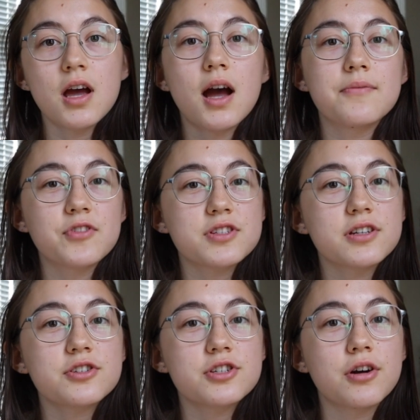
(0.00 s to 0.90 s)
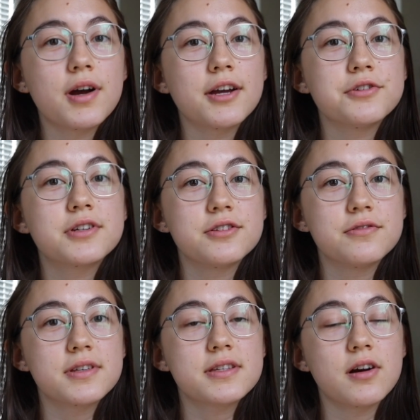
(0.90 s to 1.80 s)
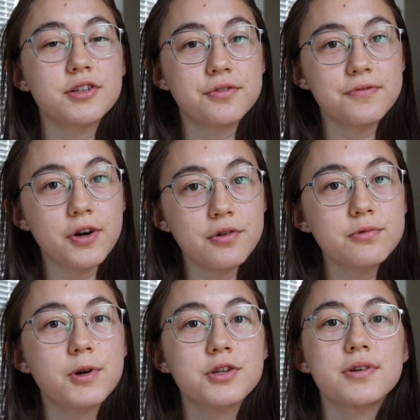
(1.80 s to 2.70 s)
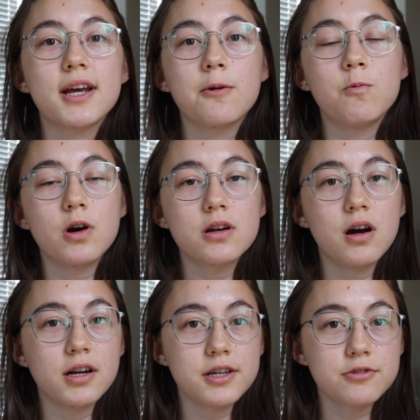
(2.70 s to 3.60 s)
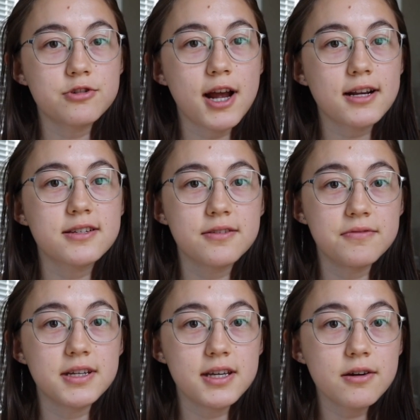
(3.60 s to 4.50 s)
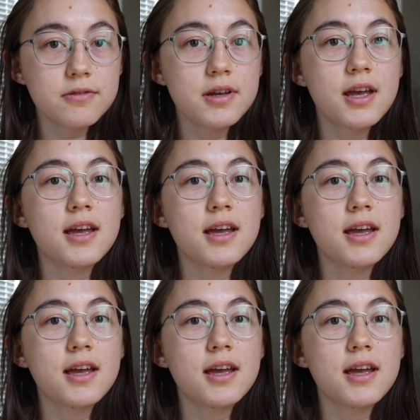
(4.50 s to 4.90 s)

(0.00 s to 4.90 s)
I'm first gonna show how you can do this on your phone where you can add one audio track to the video